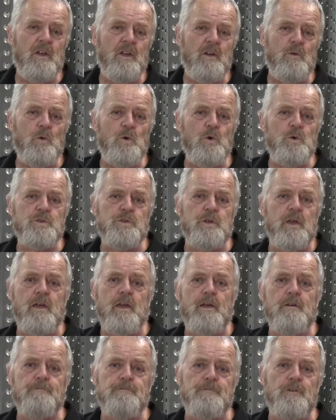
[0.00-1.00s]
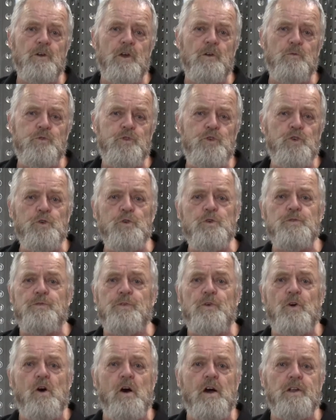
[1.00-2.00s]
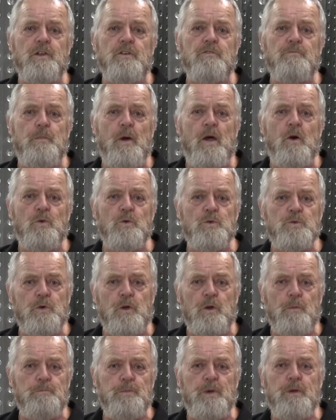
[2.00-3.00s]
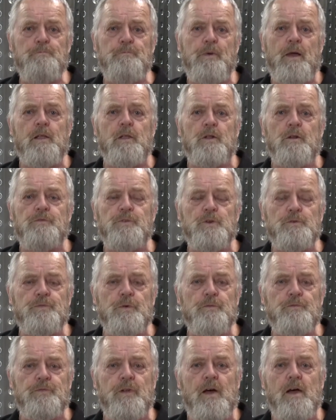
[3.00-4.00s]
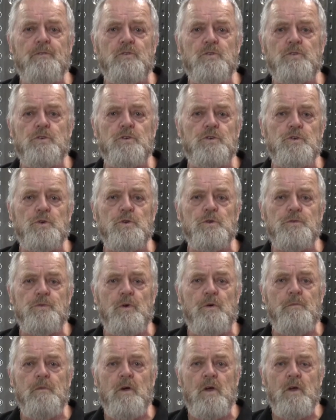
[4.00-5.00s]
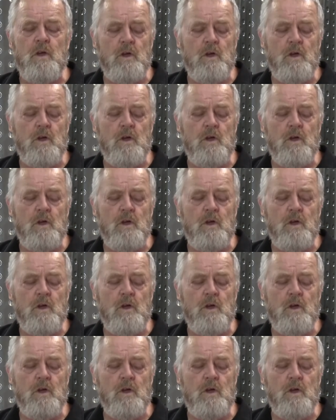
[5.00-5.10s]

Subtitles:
We also have a huge variety of barrels. We've got a big palette of different flavours to choose from.